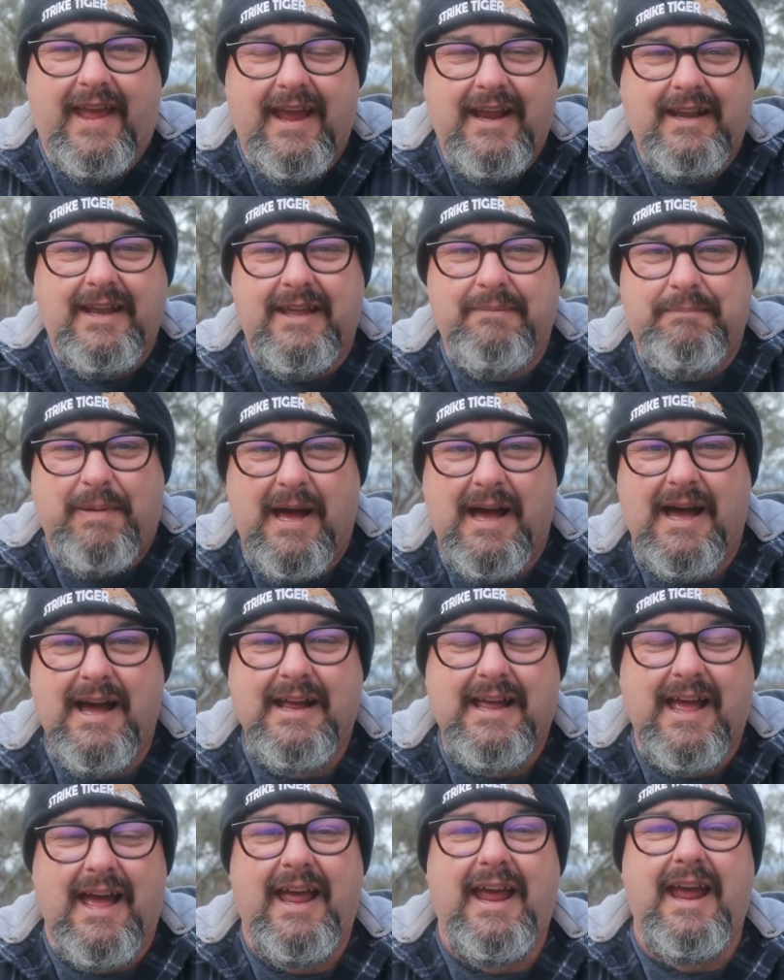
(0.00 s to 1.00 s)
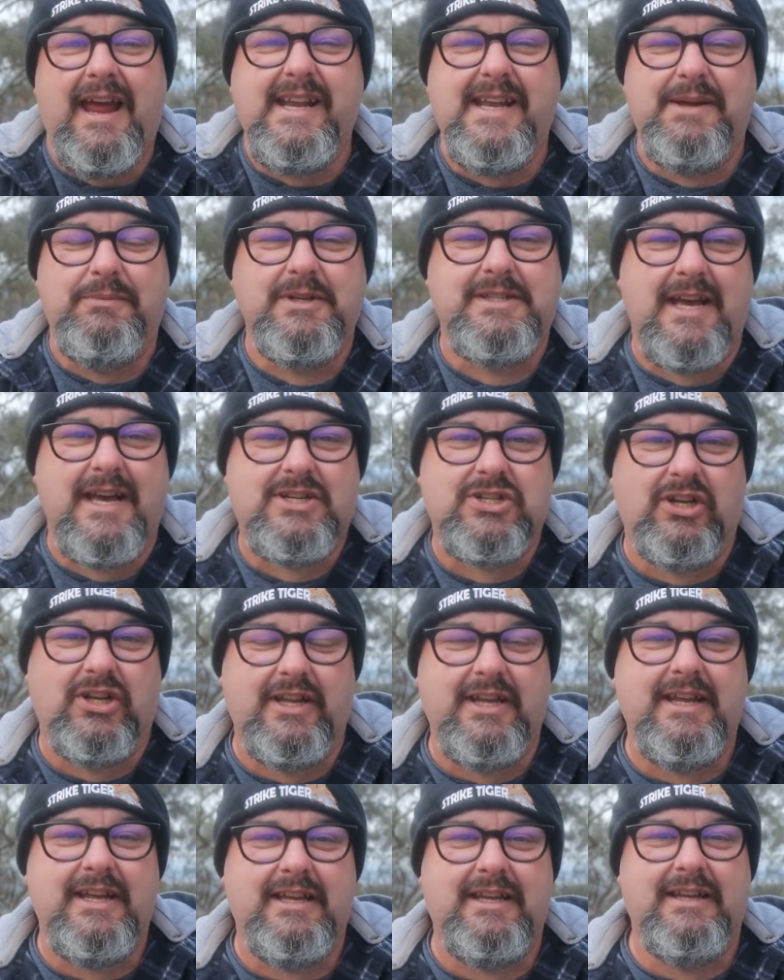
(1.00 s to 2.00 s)
Andy Parker. Andy was
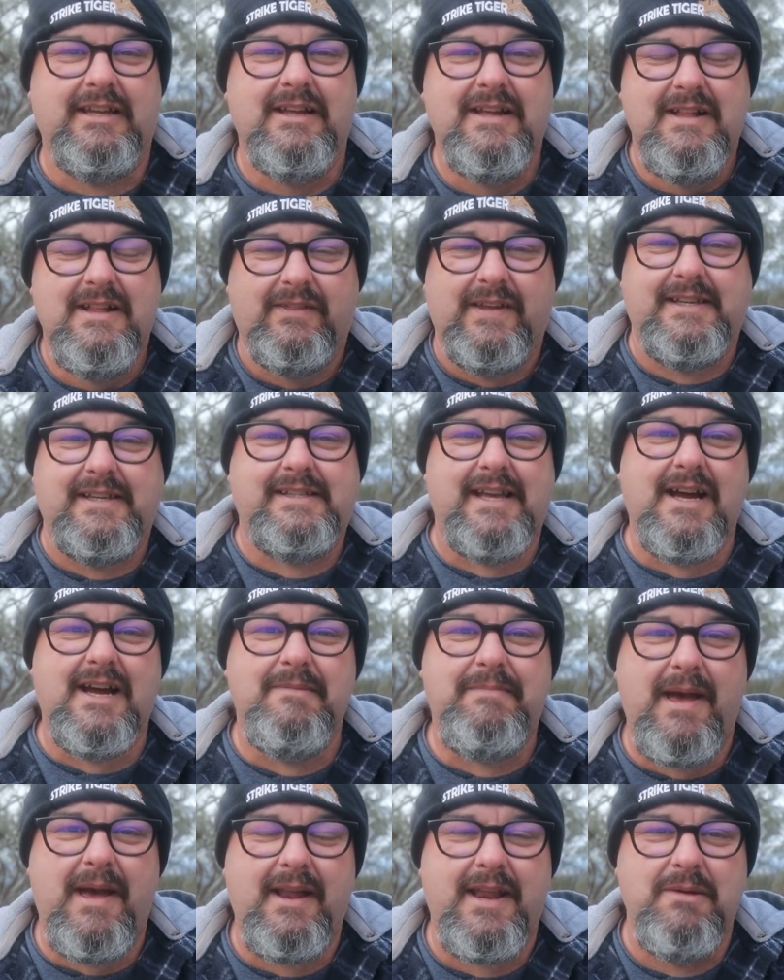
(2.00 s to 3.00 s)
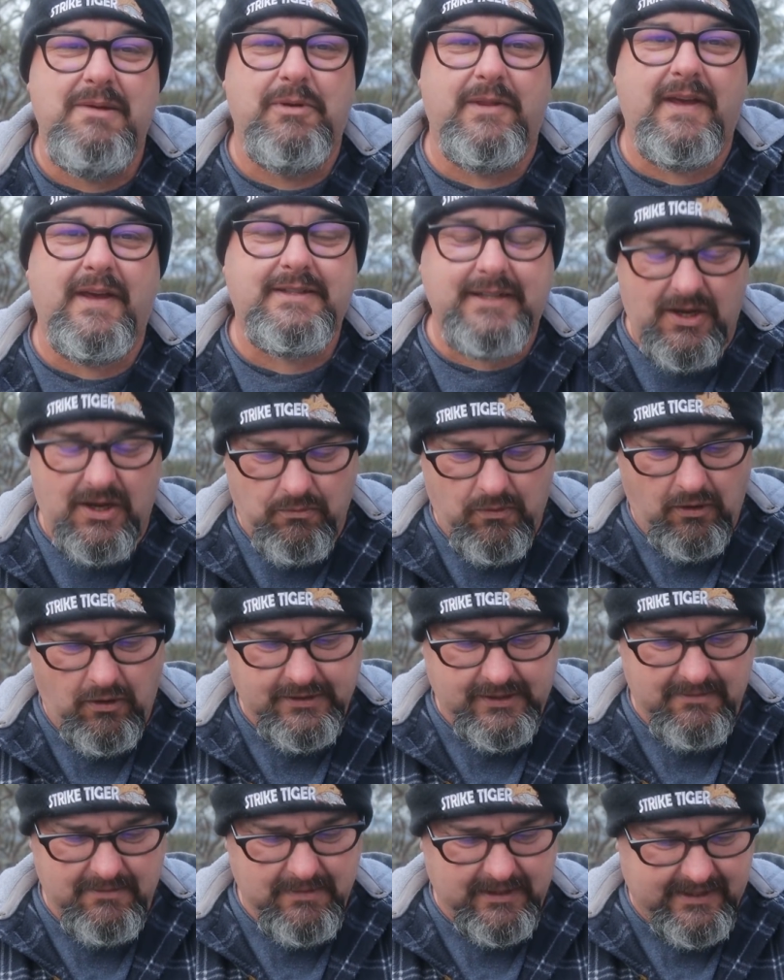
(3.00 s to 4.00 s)
actually, they sung about him when they sang
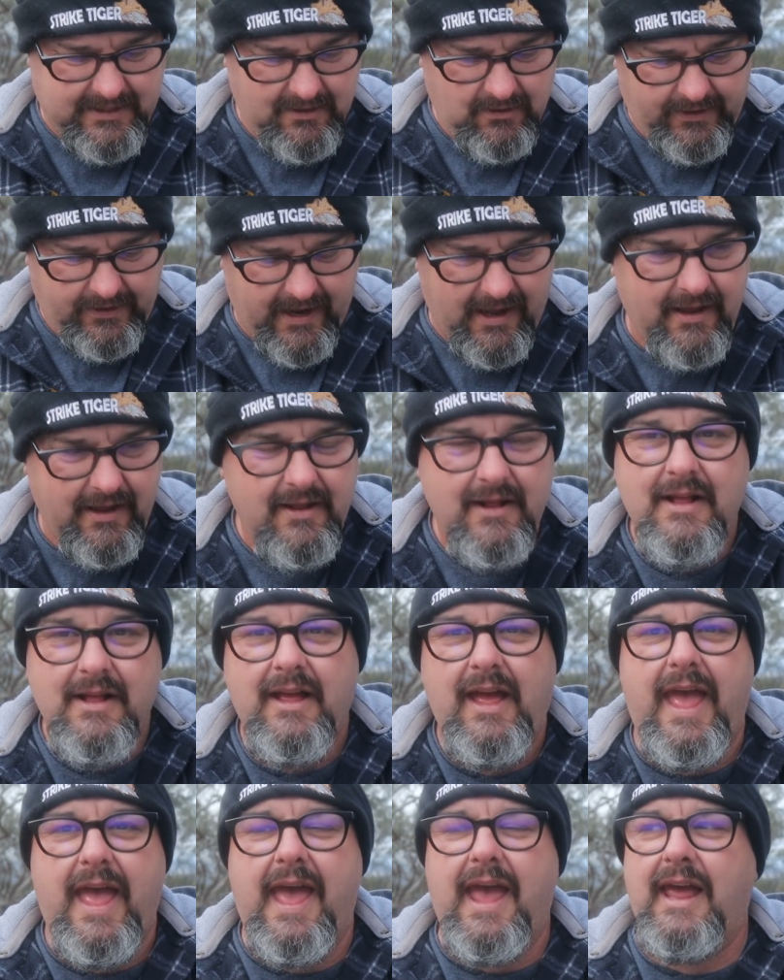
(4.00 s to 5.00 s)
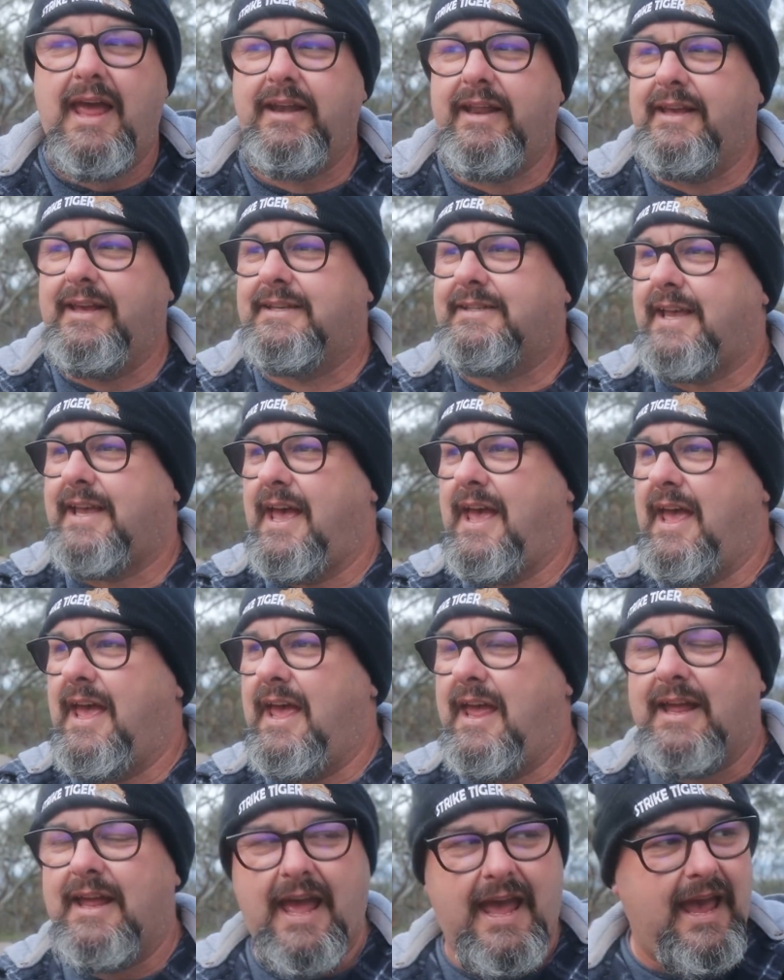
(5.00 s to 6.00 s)
Waltzing Matilda. Andy
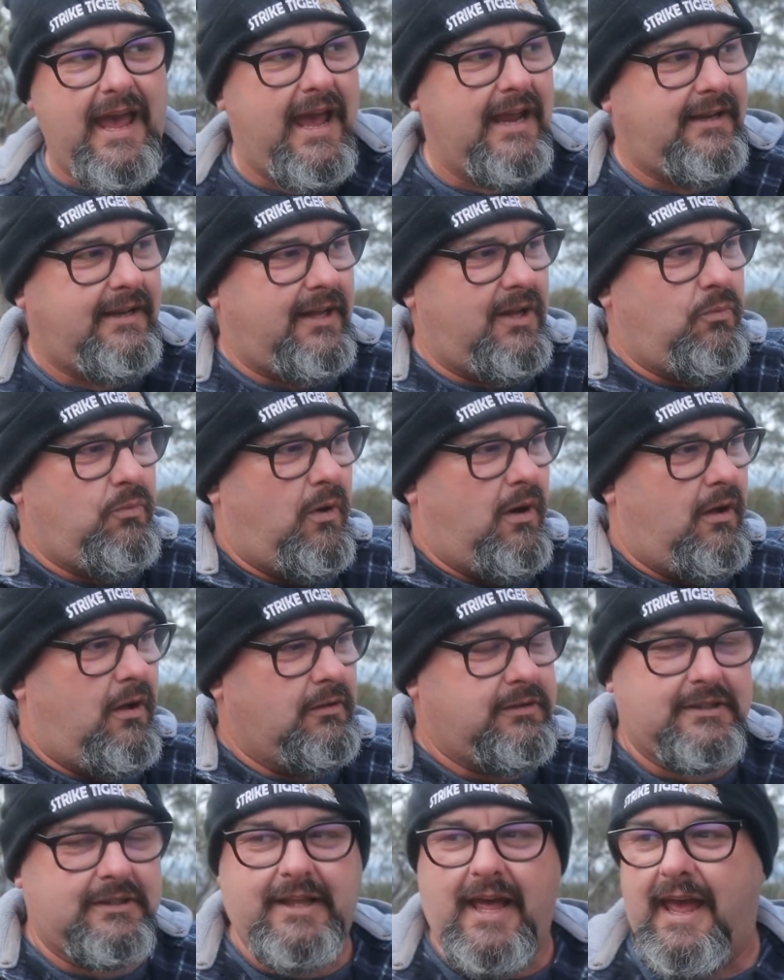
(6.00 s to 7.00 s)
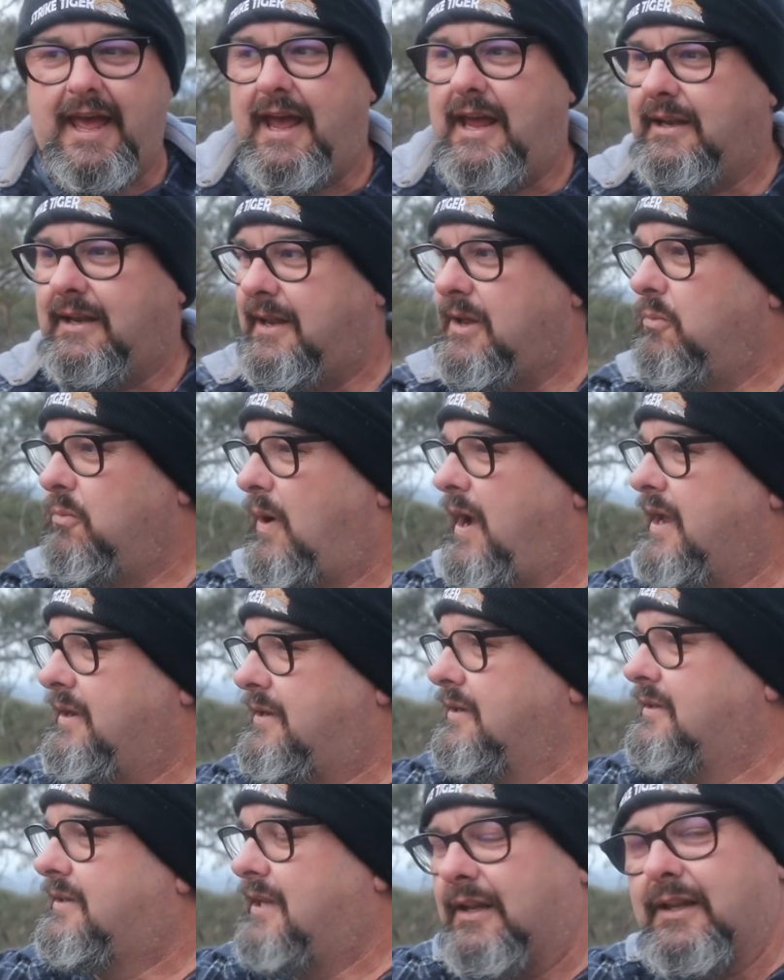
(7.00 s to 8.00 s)
sang, Andy waltzed, Andy
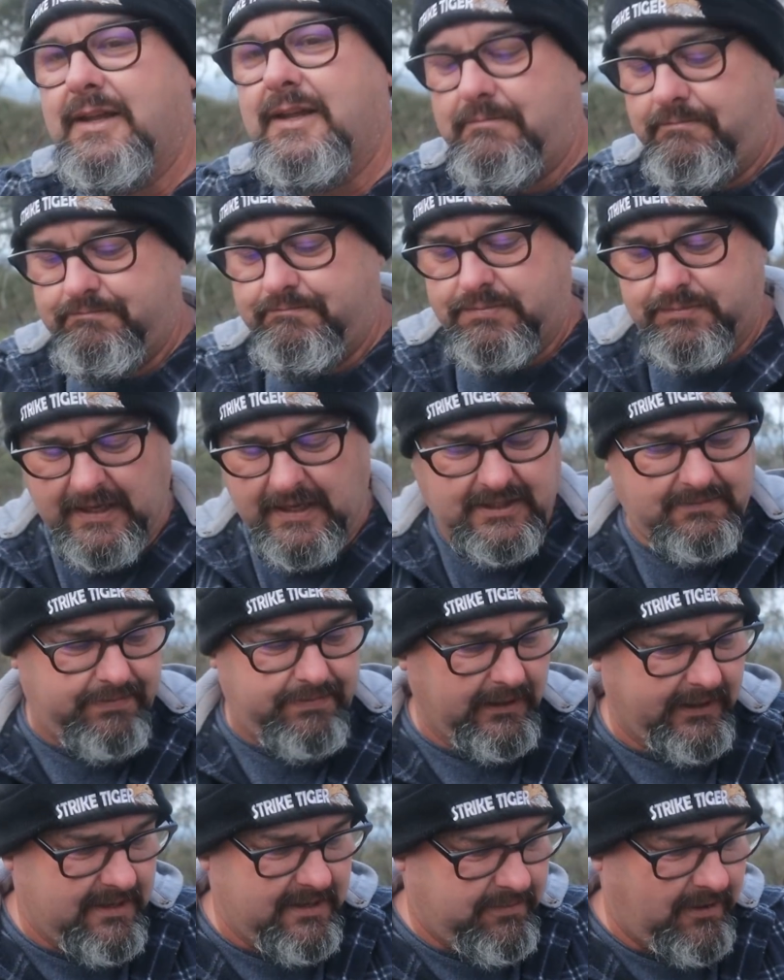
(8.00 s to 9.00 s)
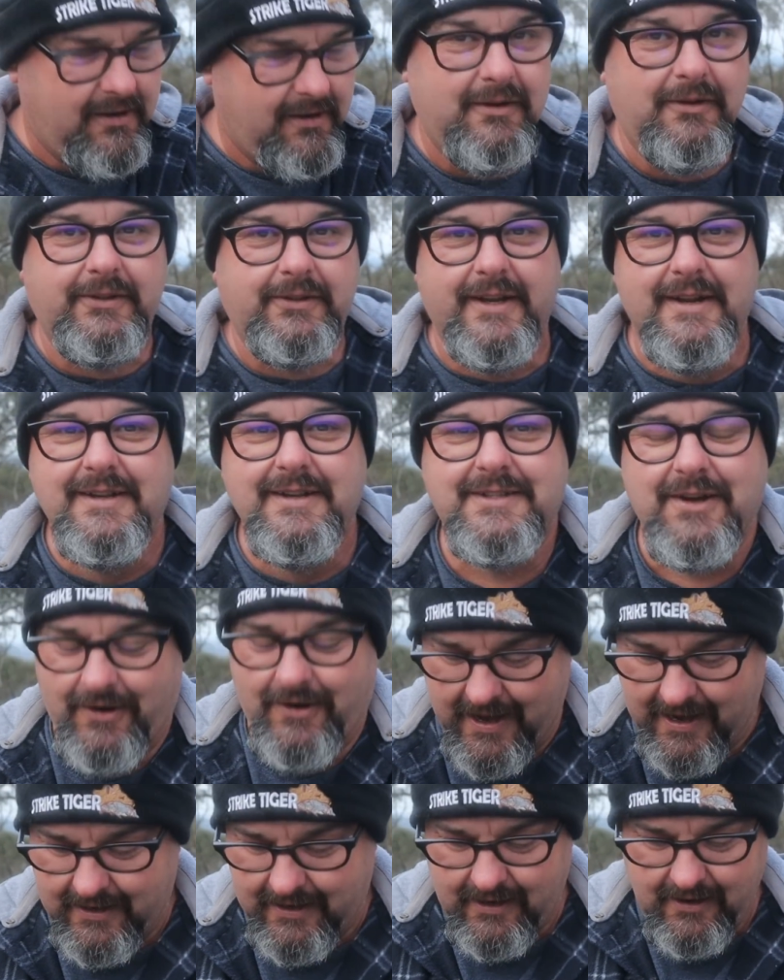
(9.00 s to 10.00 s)
waited till his billy boiled.
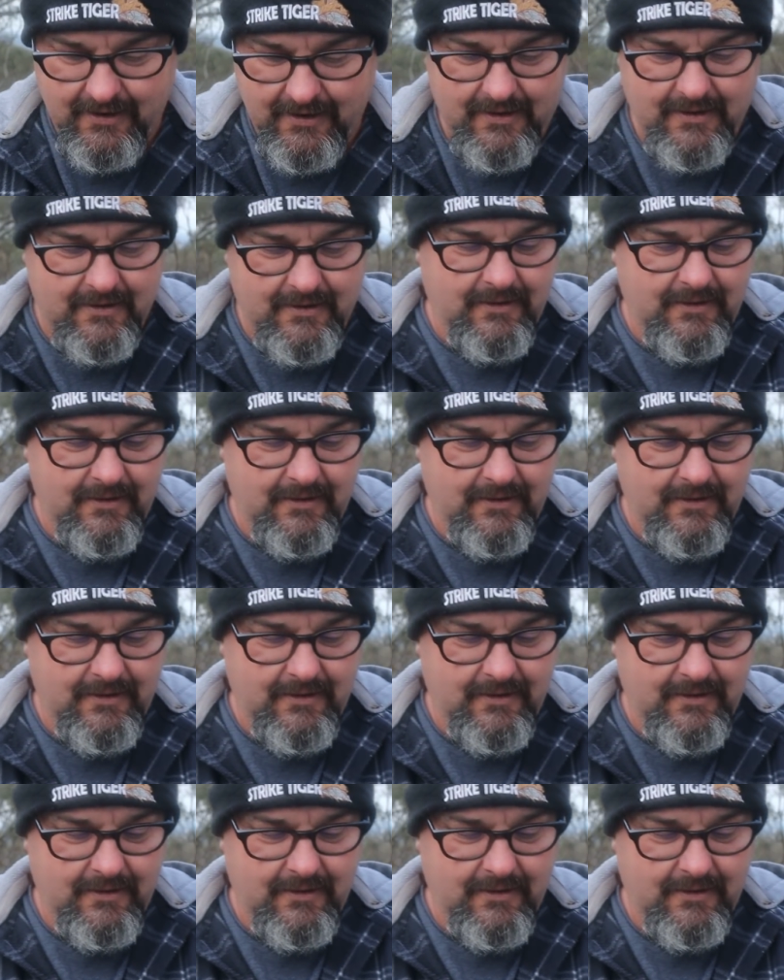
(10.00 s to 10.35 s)
Sorry, Andy.